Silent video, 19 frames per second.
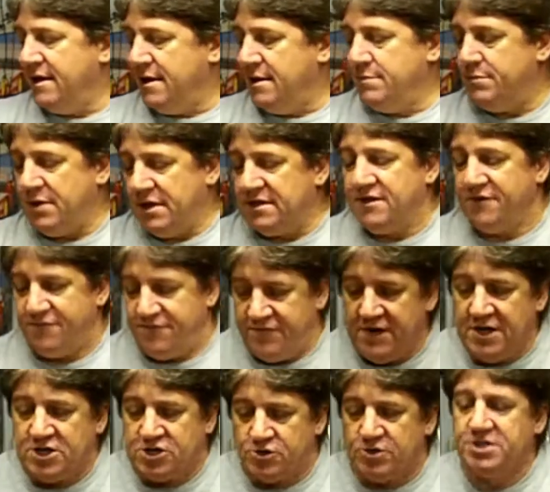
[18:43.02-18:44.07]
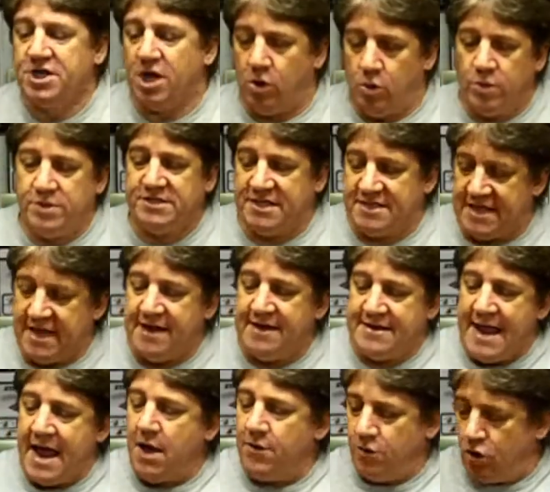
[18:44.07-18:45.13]
But the finished result was that
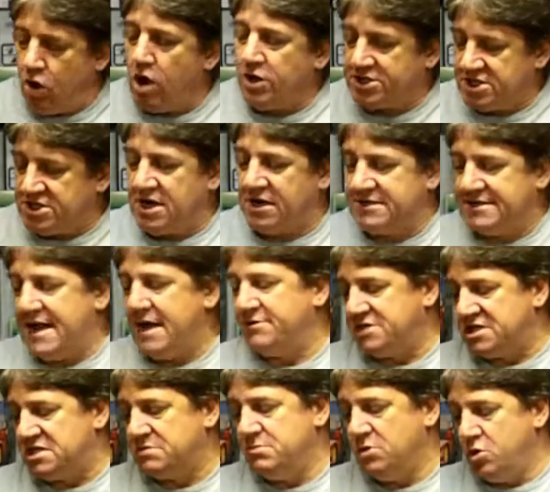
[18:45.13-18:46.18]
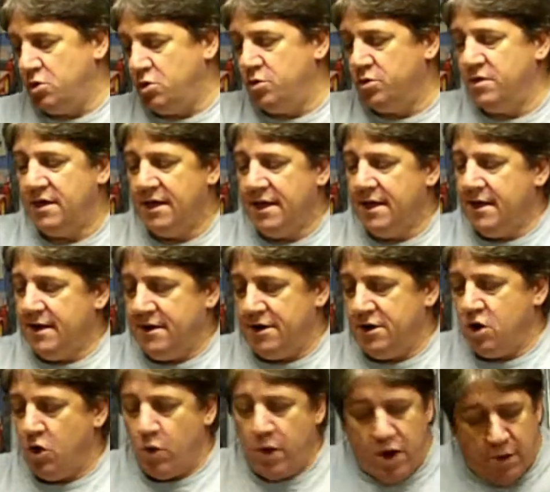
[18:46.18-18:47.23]
now they're all stuck down smooth.
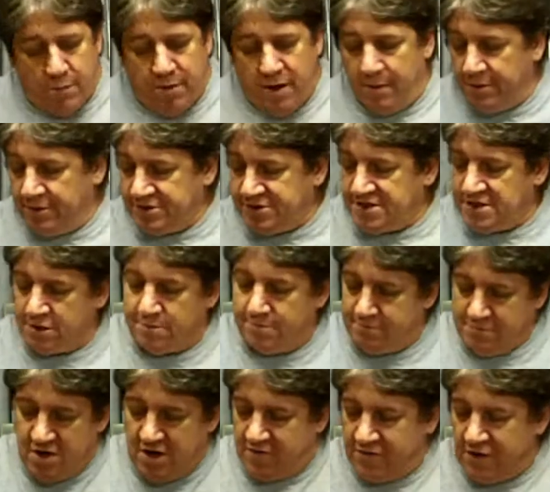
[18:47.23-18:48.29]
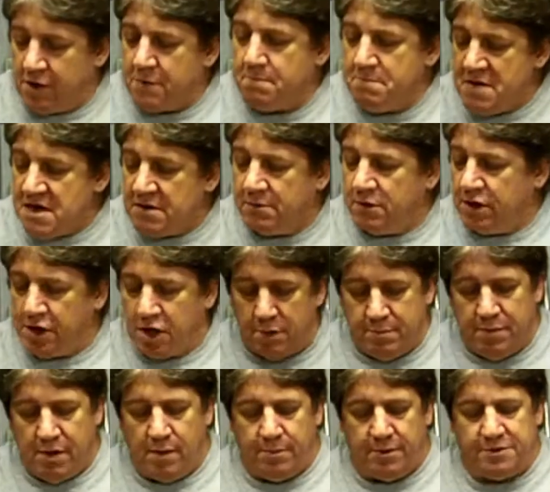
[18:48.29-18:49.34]
Air bubbles are, very minimal air
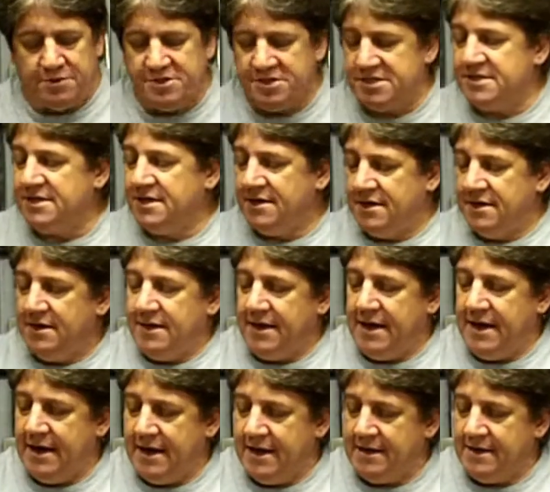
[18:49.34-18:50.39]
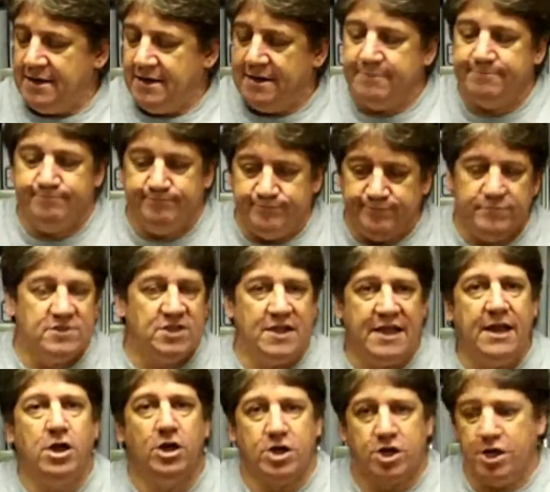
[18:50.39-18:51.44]
bubbles, and so they
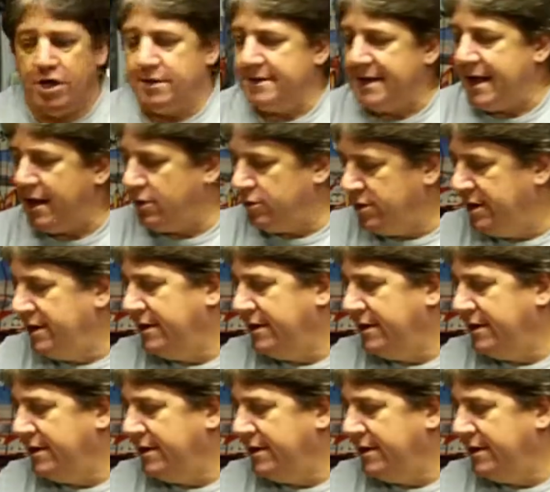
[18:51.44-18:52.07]
look good now.